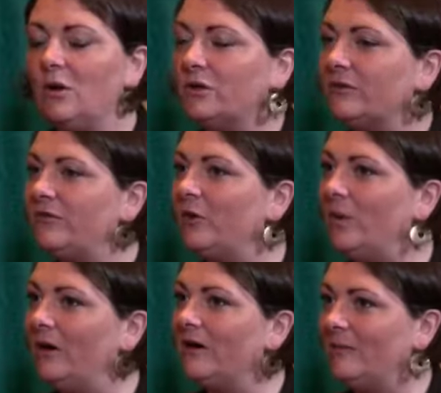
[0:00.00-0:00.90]
or don't feel
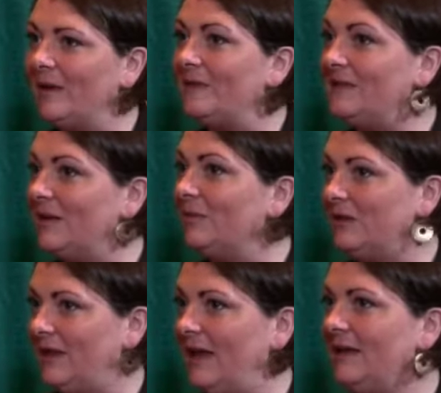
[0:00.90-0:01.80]
welcome at the table
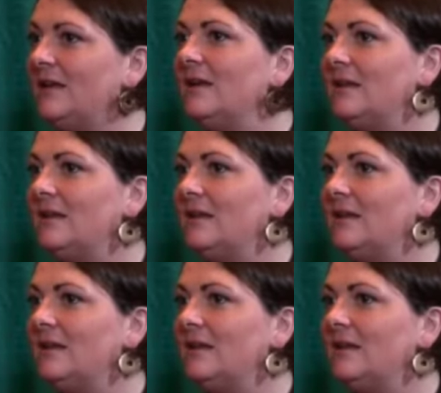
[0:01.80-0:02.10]
yet,